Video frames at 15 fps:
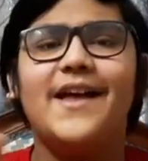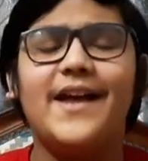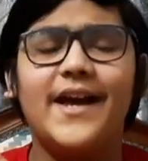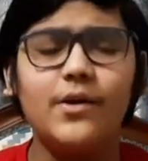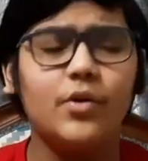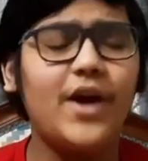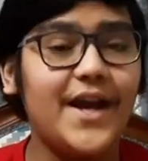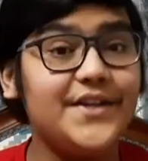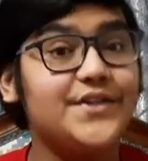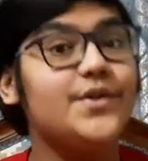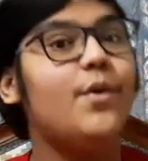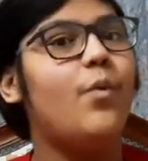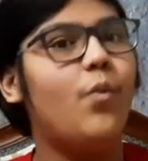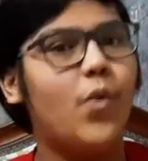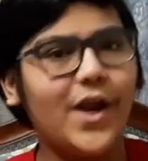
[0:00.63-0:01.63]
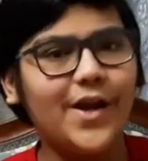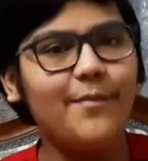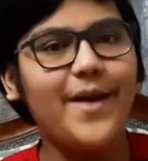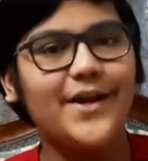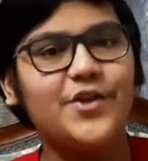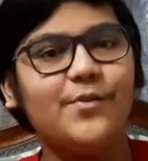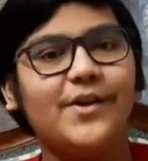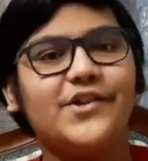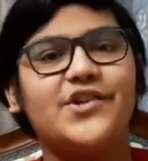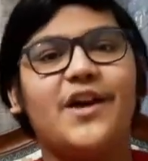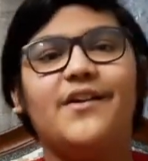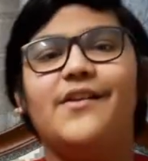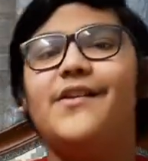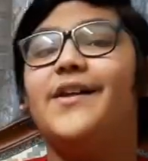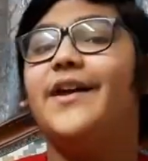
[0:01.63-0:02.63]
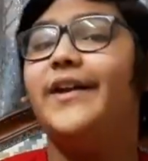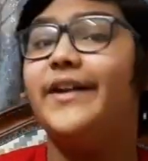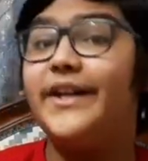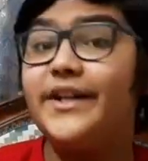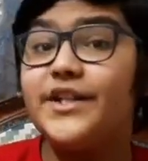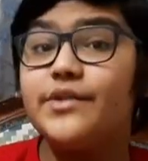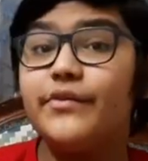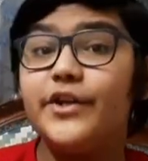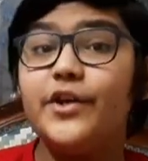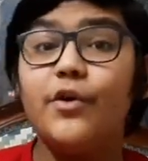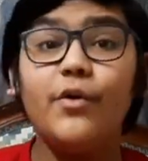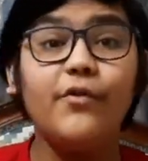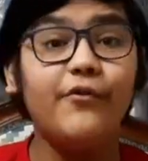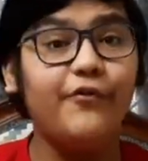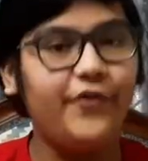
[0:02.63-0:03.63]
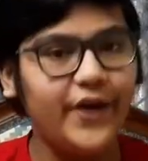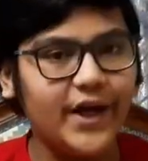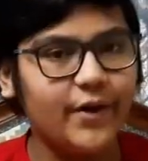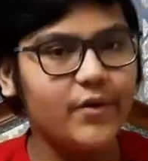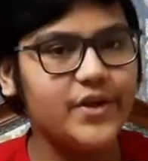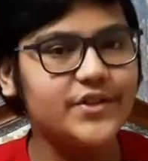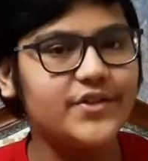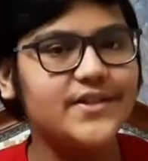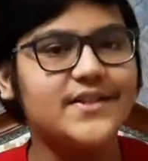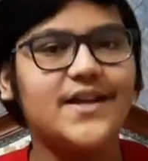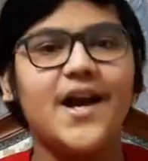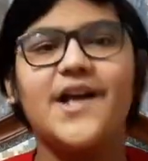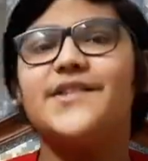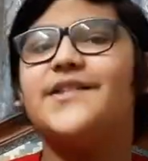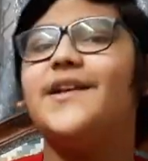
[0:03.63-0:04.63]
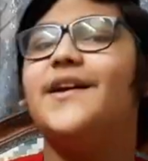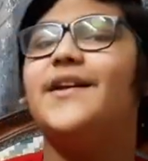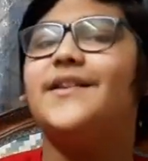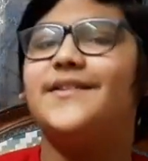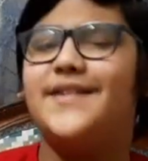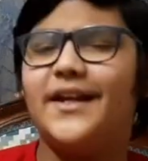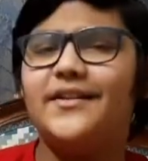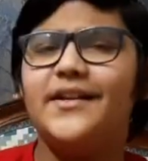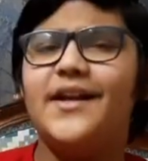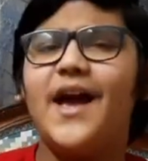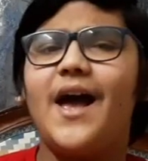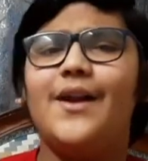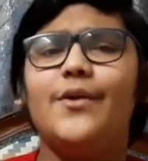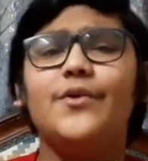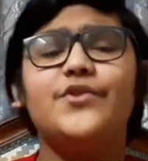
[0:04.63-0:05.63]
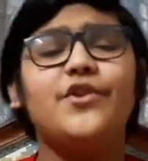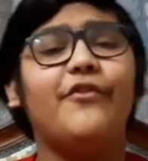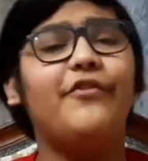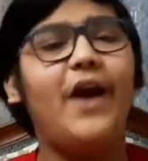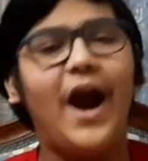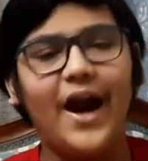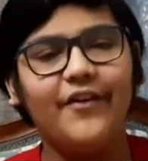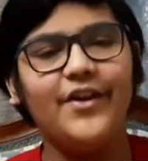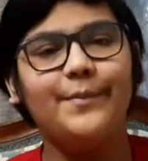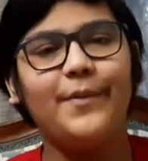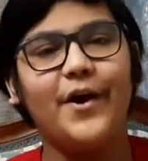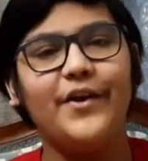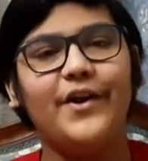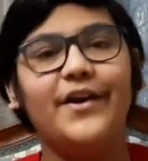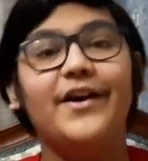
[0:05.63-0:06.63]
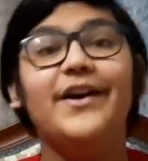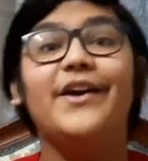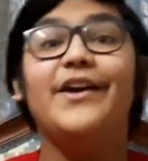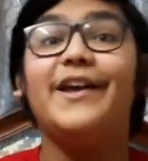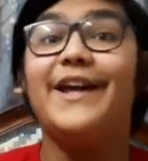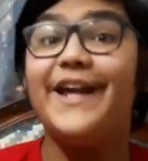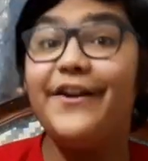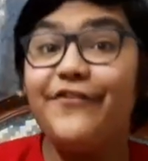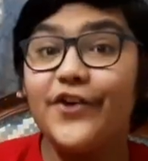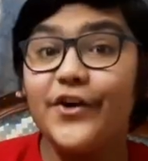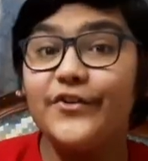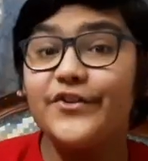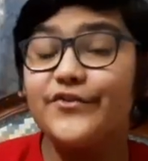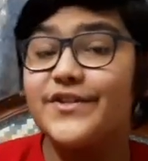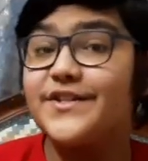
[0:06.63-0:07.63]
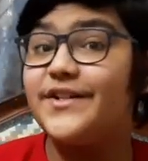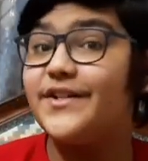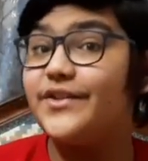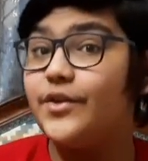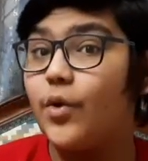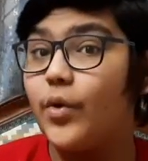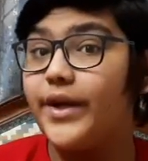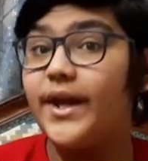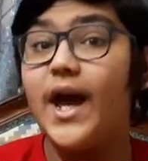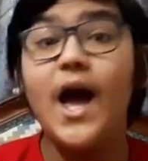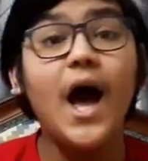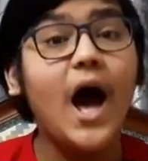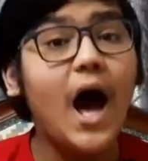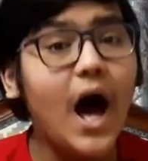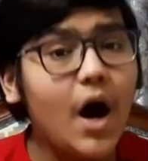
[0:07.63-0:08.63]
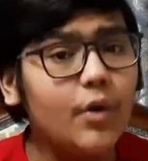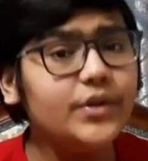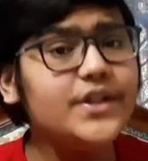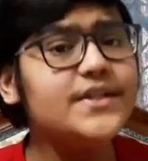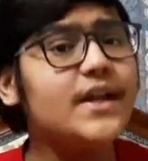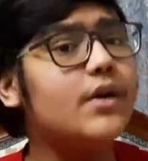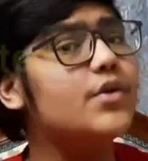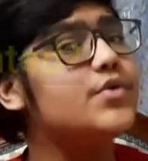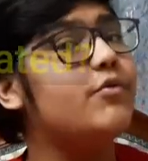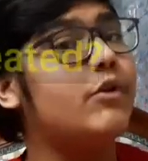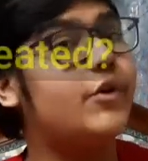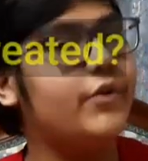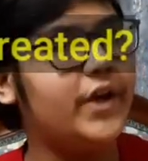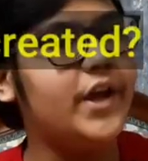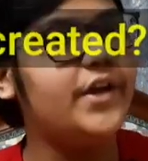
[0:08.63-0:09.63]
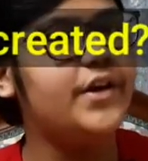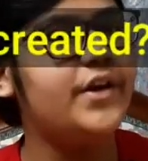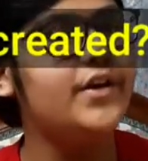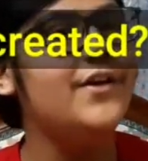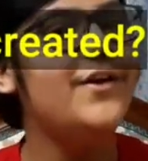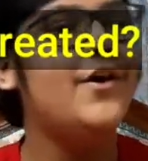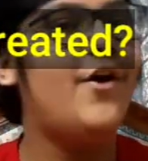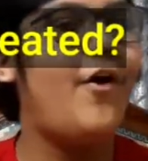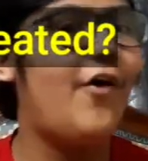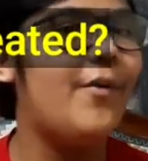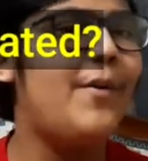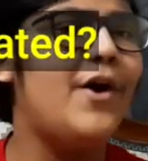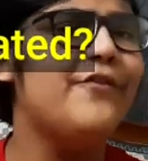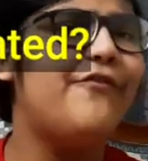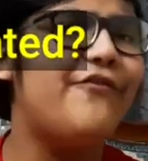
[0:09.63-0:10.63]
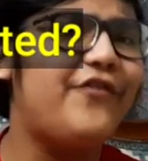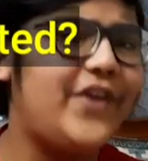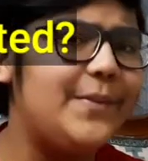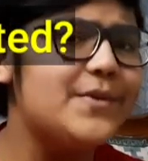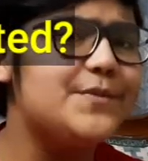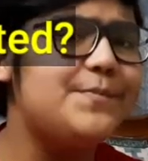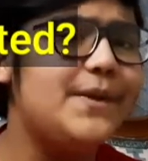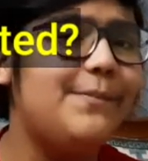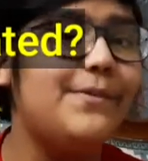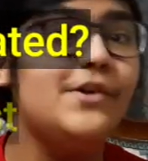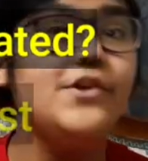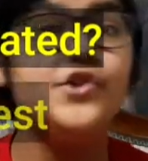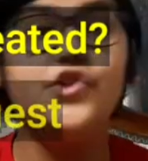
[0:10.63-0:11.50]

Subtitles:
Hello guys, welcome back to my channel. In this video, we are going to discuss Deathly Hallows of Harry Potter. If you are interested in knowing how these hallows were created, or about famous people